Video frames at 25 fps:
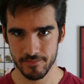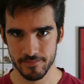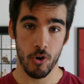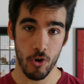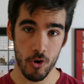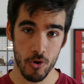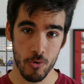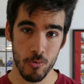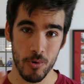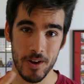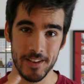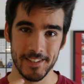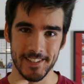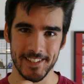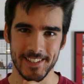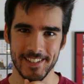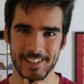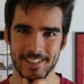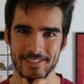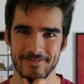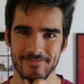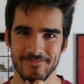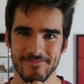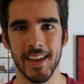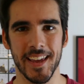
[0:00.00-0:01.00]
Or was it?
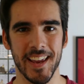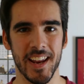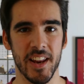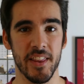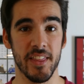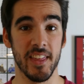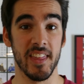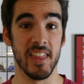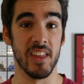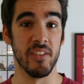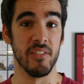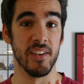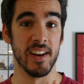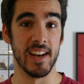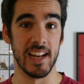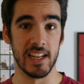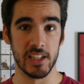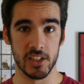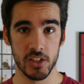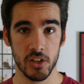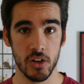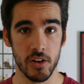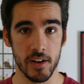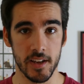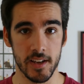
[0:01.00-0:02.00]
In the
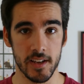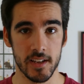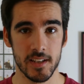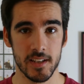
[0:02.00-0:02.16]
Divination,